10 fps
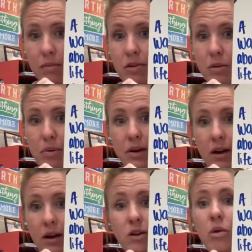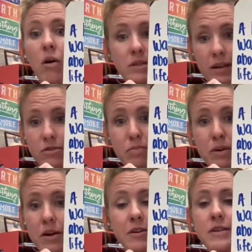You could put it on a quote and
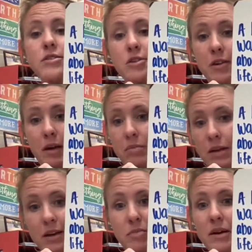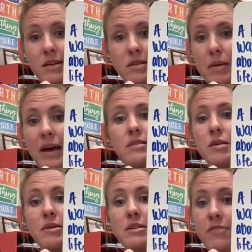put it on your Instagram. It could be on the back of
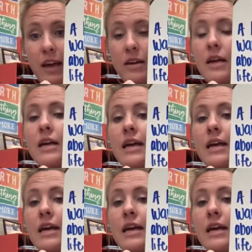somebody's van.